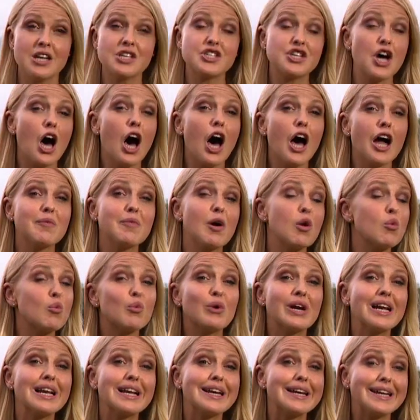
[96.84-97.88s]
Time
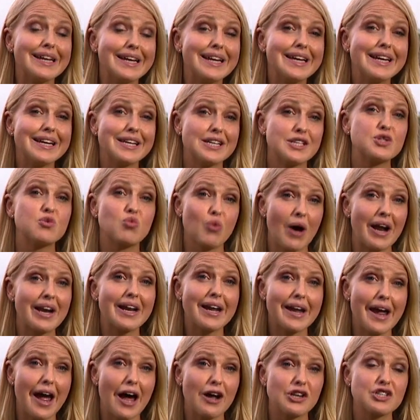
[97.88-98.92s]
really is
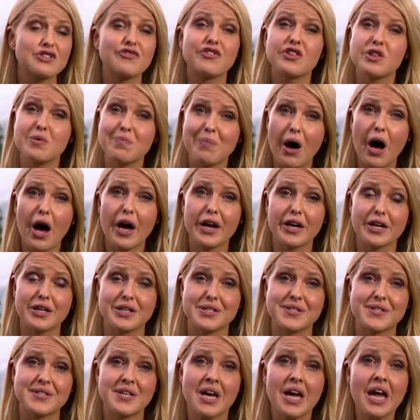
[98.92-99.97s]
running out for the
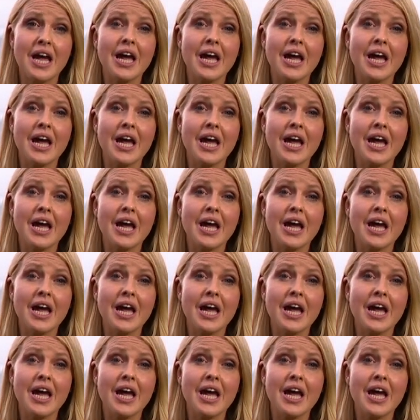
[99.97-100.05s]
buyers.